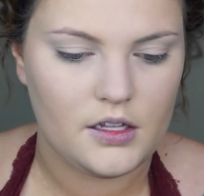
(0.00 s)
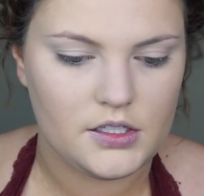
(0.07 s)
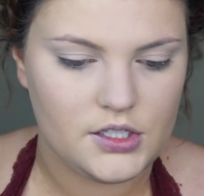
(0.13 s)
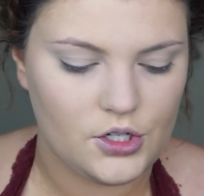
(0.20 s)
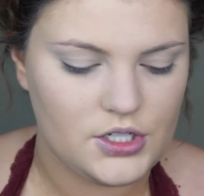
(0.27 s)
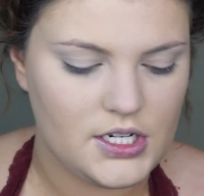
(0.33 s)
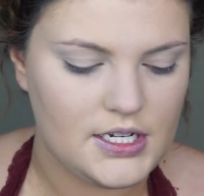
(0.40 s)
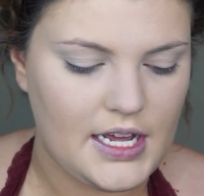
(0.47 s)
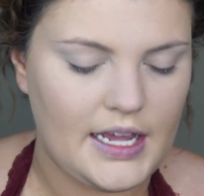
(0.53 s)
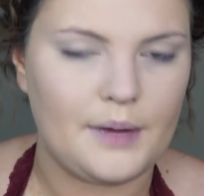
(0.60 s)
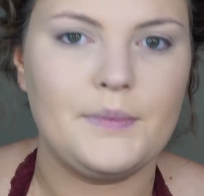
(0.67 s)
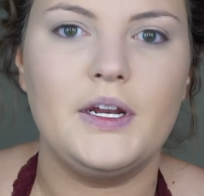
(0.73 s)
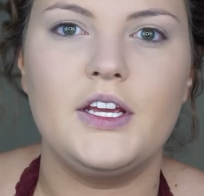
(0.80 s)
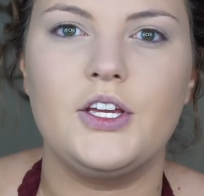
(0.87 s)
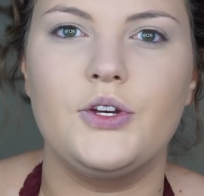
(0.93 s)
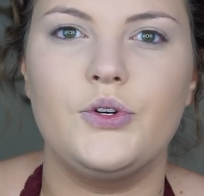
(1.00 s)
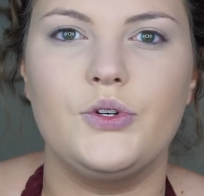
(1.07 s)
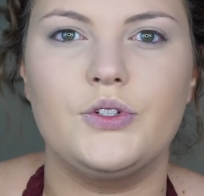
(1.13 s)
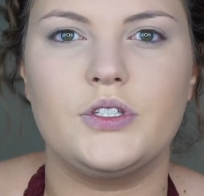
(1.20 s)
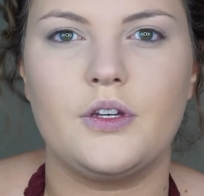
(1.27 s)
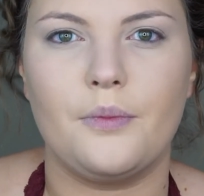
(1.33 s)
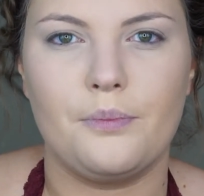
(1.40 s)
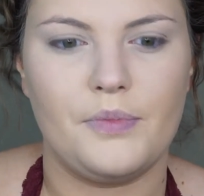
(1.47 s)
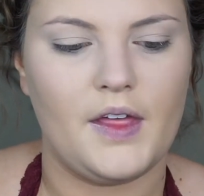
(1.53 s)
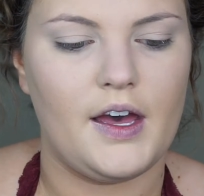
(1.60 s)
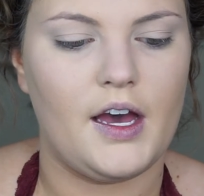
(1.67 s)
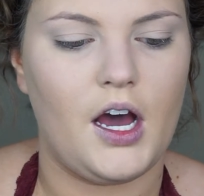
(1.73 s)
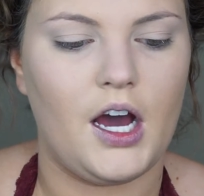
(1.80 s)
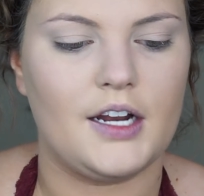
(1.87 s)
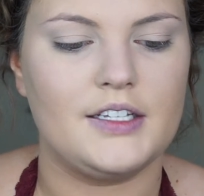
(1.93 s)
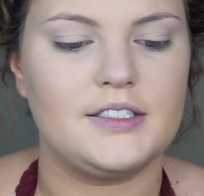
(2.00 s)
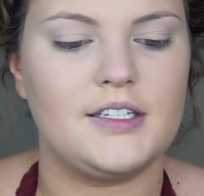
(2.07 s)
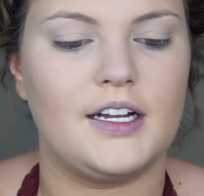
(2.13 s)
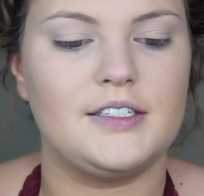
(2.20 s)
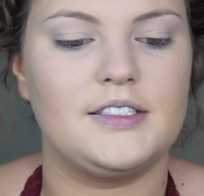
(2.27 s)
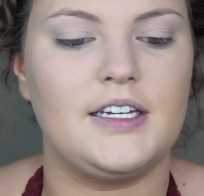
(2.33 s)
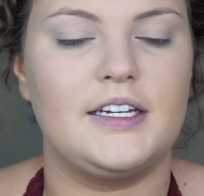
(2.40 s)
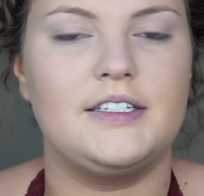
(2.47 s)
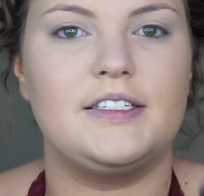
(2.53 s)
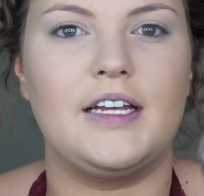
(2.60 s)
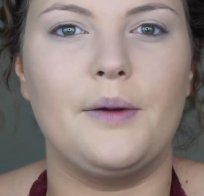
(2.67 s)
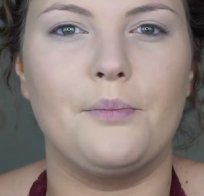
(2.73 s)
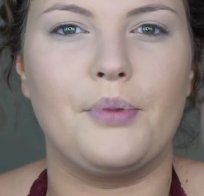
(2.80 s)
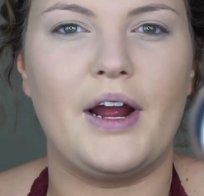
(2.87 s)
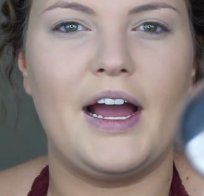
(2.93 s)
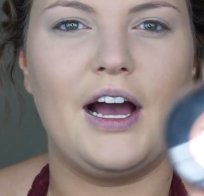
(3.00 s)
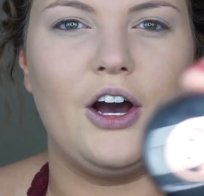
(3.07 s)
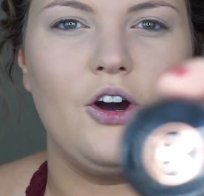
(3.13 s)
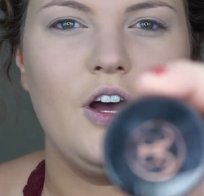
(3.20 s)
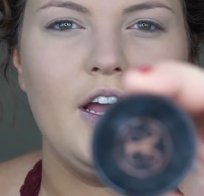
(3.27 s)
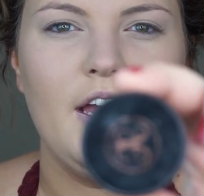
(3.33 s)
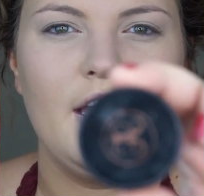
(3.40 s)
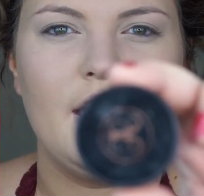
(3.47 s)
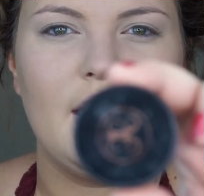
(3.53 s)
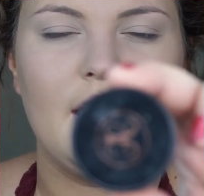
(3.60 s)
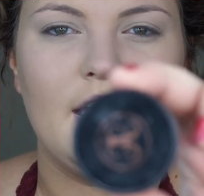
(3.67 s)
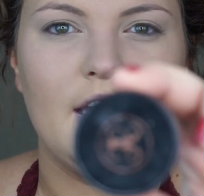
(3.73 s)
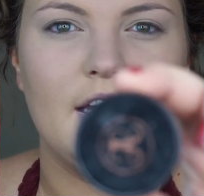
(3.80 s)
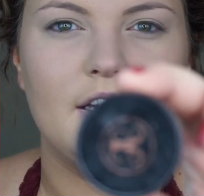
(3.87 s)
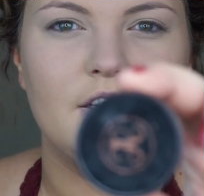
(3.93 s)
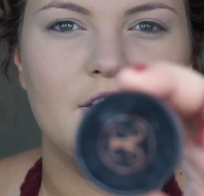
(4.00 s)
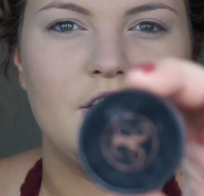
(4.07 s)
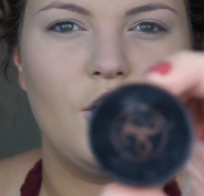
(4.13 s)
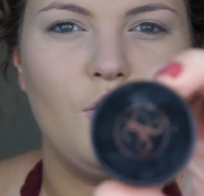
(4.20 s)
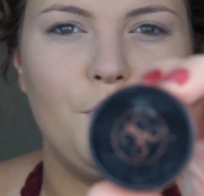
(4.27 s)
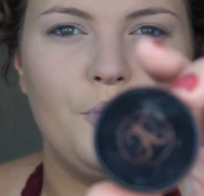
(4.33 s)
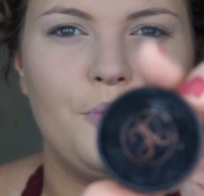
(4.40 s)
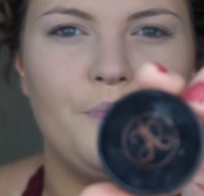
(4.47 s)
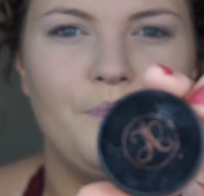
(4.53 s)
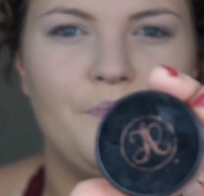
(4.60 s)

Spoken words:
So today I'm going to use the Anastasia Dipbrow in Taupe.